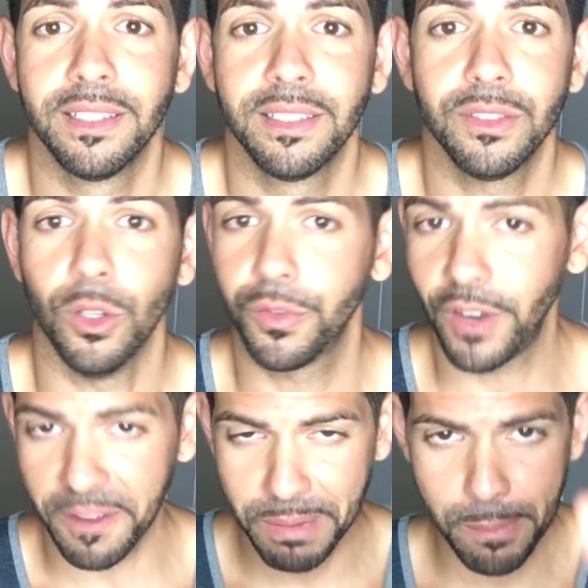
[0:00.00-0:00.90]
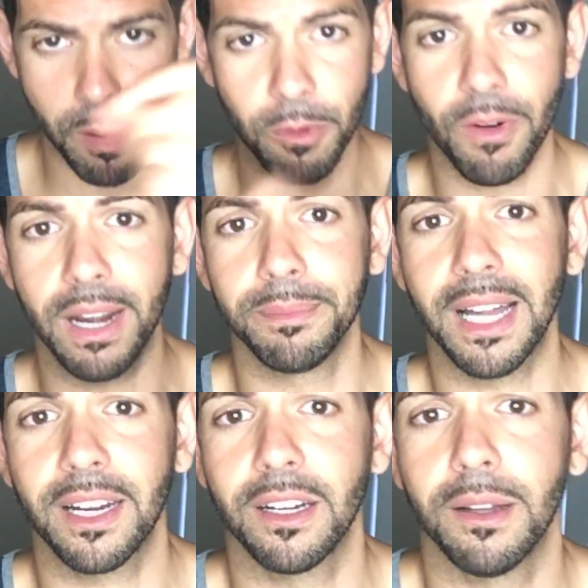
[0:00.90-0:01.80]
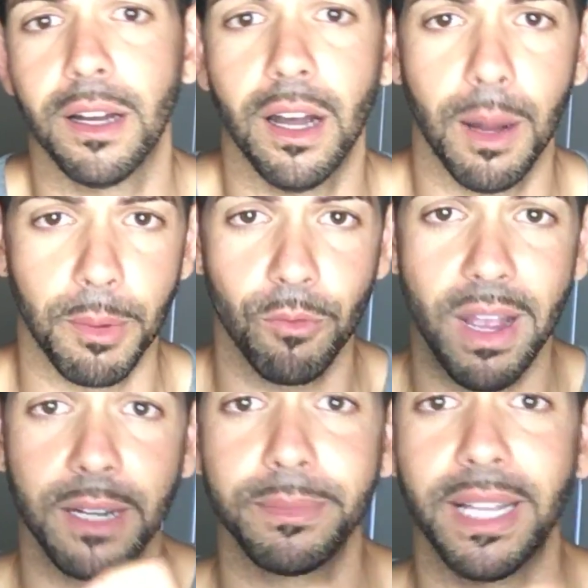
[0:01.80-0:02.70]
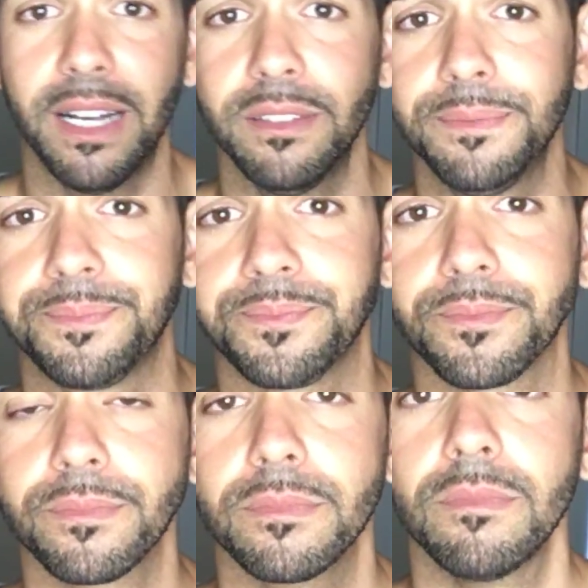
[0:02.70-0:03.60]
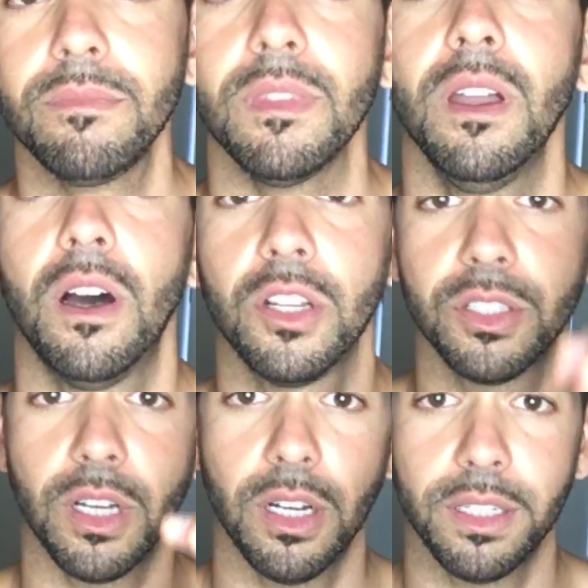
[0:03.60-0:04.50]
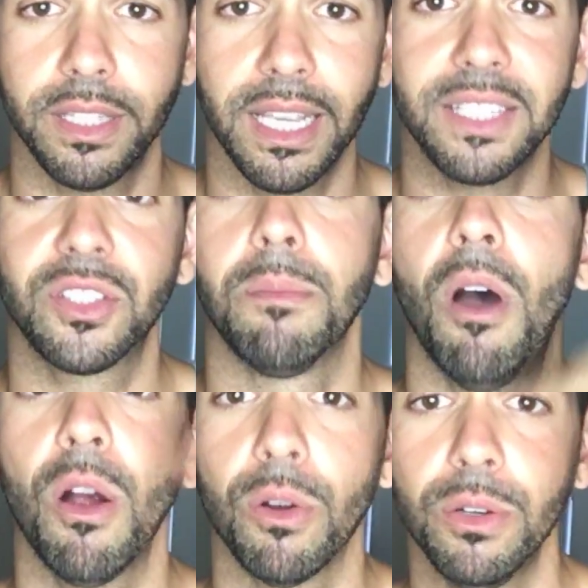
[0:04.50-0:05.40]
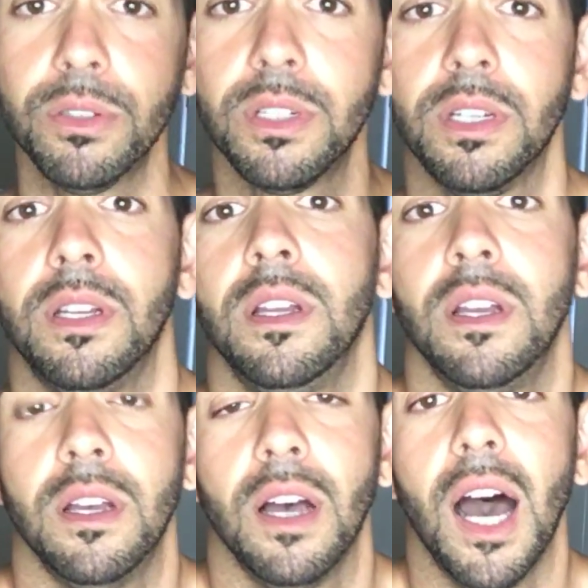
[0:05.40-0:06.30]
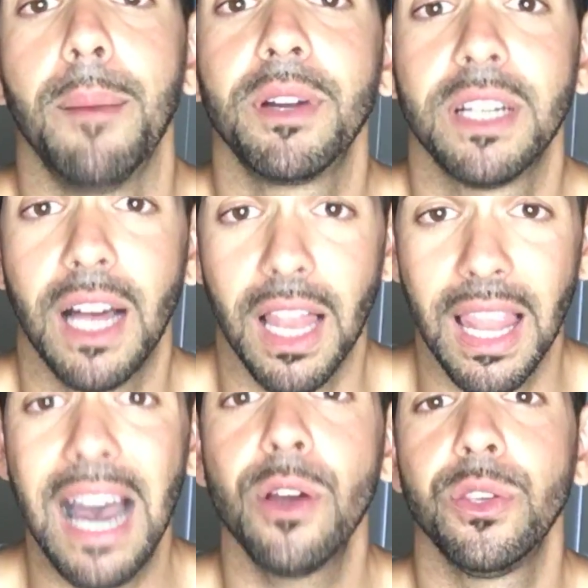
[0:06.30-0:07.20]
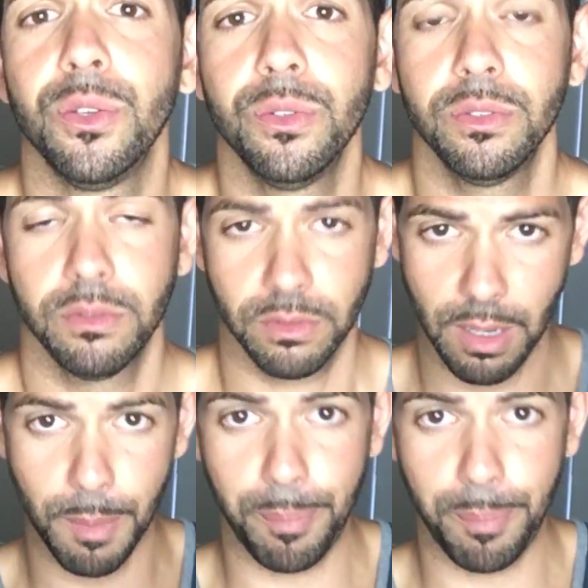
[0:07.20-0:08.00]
Those 5 people, I'm going to write them down on a thing, and tomorrow I'm going to allow you, I'm going to pick